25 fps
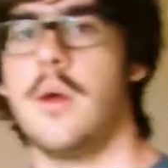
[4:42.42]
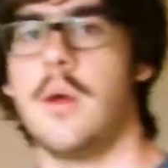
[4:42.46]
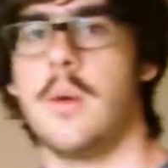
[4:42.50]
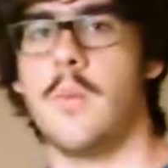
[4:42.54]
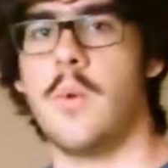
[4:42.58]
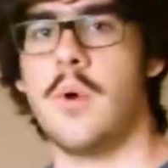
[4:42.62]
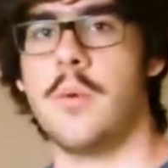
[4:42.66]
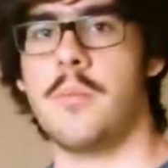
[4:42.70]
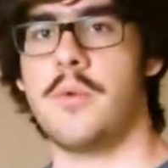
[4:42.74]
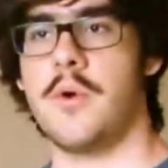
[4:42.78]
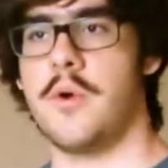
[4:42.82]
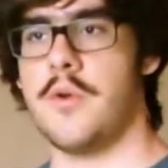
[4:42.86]
like
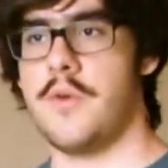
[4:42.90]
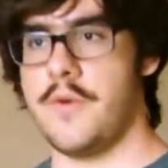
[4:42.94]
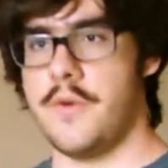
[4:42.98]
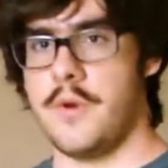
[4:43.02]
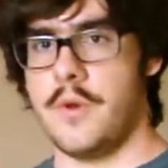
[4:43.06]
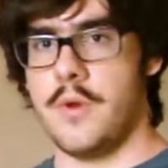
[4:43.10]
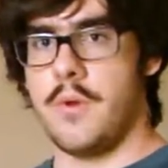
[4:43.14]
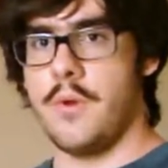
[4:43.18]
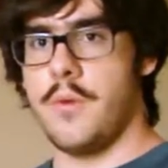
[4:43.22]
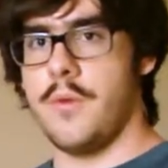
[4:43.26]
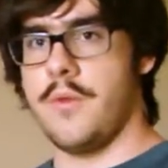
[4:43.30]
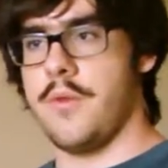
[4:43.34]
one person
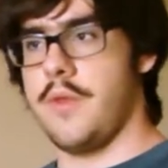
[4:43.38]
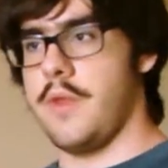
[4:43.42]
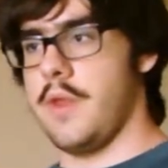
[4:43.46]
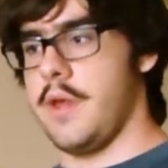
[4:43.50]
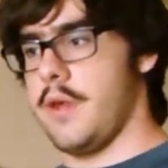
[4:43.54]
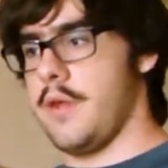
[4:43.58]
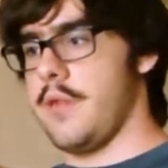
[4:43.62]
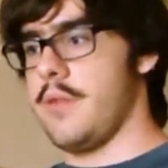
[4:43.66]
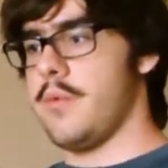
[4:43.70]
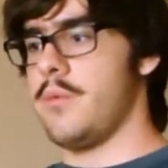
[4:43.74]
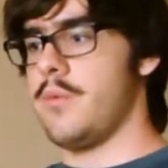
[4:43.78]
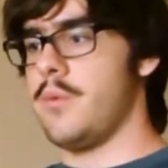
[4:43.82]
holds
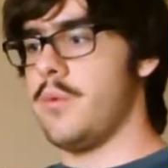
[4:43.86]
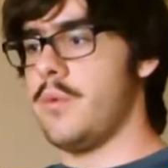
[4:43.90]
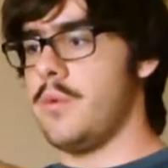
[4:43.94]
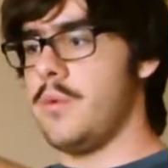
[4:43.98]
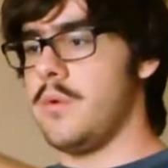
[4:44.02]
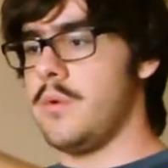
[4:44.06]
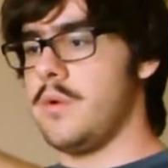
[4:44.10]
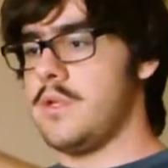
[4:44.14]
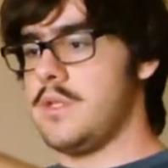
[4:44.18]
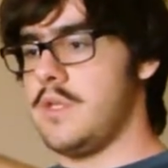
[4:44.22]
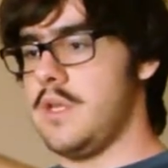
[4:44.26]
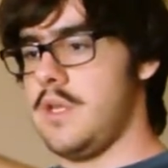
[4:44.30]
like the
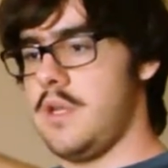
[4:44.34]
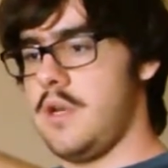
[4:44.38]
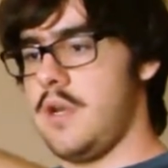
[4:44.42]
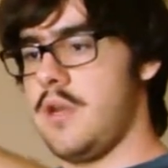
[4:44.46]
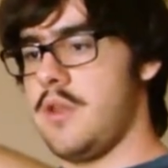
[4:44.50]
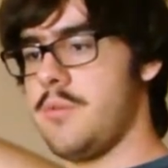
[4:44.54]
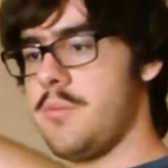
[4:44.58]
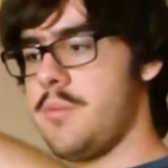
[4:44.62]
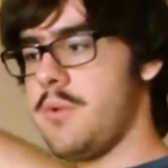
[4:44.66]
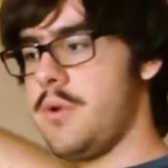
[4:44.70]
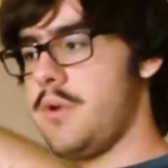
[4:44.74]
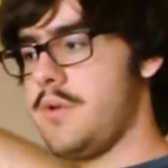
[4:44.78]
rulers and
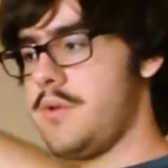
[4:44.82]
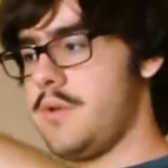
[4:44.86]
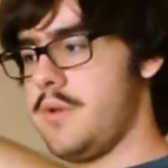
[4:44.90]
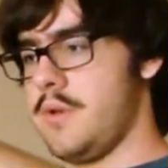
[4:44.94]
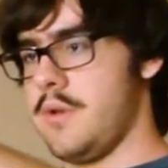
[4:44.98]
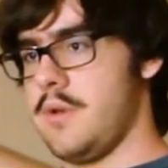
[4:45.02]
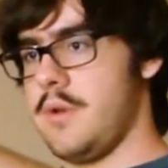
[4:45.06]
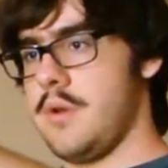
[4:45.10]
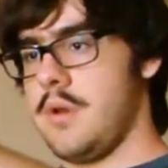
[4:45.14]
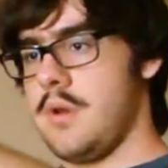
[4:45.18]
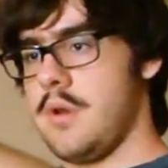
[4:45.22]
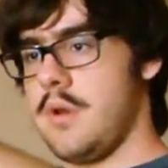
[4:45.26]
another person
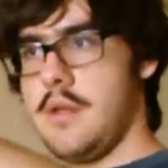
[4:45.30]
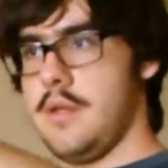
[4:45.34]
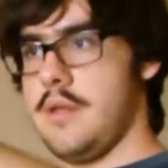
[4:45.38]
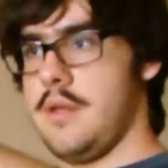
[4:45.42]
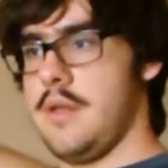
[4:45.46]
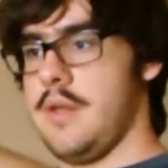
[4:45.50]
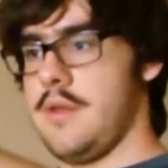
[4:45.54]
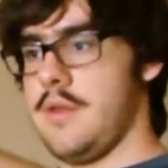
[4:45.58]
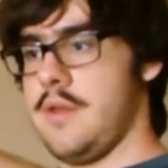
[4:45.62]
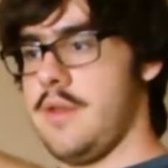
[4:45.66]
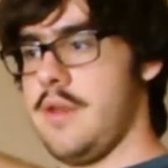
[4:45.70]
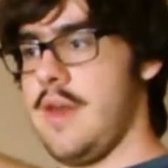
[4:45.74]

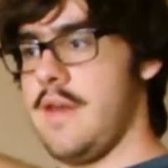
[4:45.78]
doesn't.